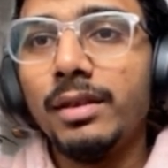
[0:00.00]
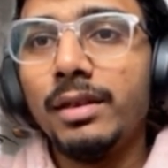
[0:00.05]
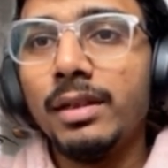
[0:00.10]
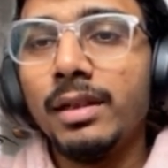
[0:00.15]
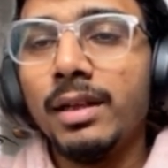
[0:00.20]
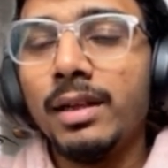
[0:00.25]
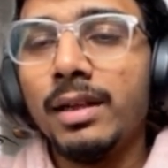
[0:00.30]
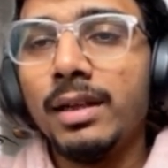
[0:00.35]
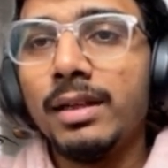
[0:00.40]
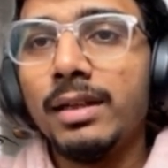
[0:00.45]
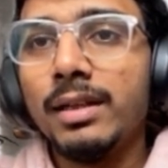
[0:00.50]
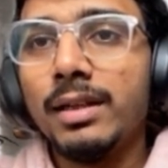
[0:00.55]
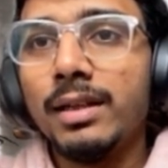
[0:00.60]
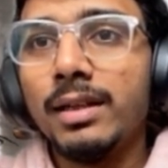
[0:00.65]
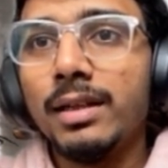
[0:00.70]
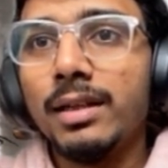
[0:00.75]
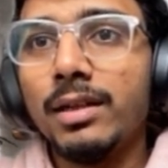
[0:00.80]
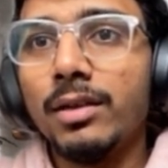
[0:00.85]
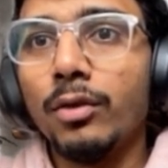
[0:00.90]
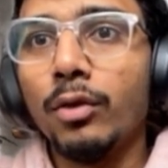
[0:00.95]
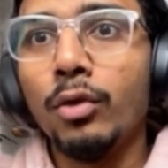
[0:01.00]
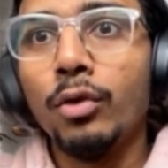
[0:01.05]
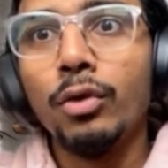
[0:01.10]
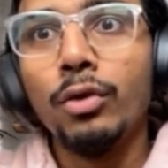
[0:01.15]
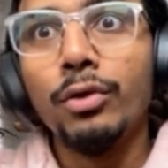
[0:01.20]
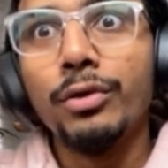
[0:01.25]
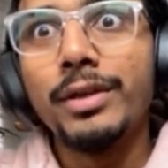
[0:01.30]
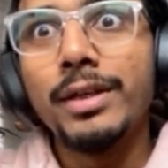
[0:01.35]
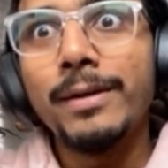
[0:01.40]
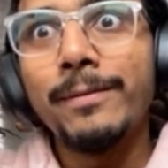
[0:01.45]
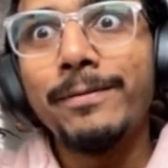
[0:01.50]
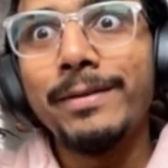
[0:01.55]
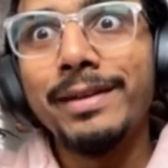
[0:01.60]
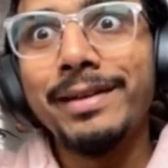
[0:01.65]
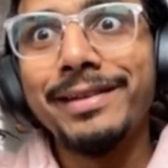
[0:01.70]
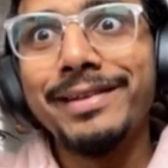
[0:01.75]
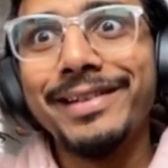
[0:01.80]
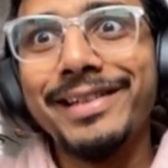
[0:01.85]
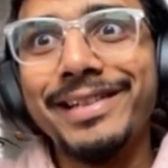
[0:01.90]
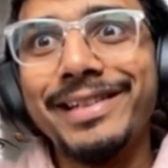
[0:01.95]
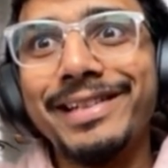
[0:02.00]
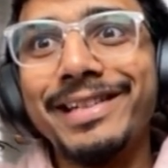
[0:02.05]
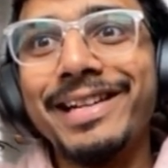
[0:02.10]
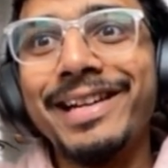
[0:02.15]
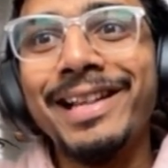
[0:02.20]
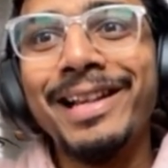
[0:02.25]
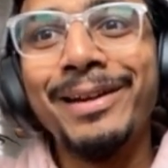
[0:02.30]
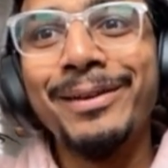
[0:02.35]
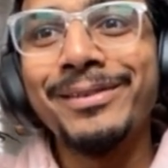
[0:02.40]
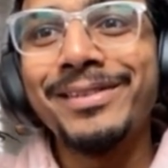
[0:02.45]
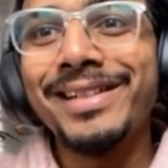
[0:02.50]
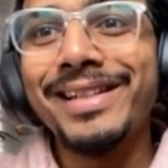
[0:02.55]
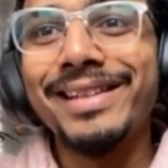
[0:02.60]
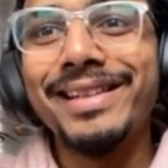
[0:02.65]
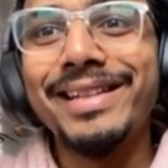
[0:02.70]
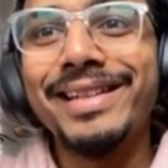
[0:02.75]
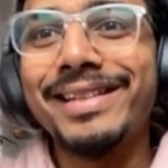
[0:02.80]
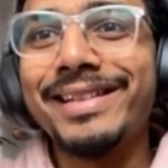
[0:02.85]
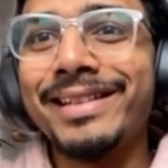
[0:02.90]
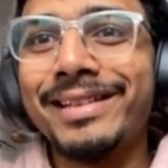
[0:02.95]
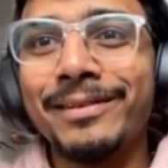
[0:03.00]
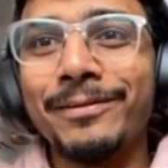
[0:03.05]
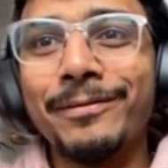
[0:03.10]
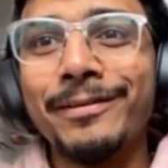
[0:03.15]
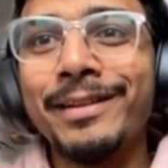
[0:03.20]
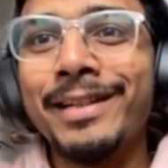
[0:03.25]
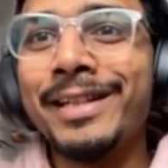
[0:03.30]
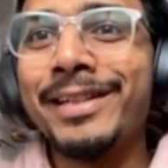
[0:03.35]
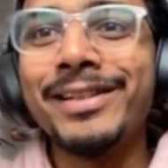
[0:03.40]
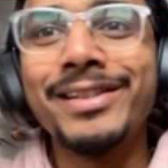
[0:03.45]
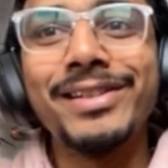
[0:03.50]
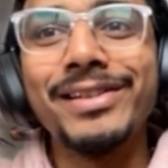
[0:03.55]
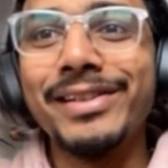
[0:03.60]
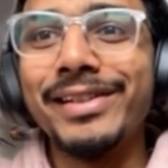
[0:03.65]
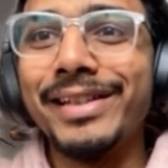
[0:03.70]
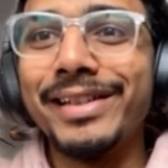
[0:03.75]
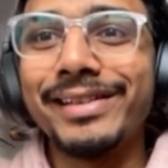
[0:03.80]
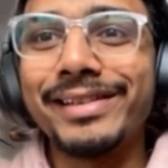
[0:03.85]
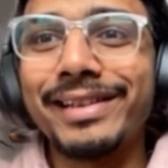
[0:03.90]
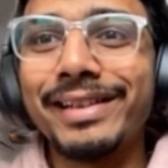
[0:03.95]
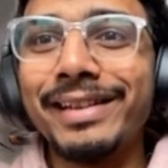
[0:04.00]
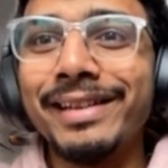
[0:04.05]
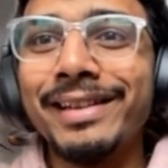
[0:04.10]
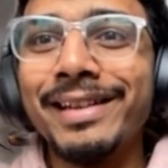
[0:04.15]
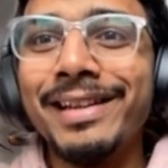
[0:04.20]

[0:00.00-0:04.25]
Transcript: very seriously. Yeah, yeah. Oh, definitely. In Dalhousie, they take very seriously.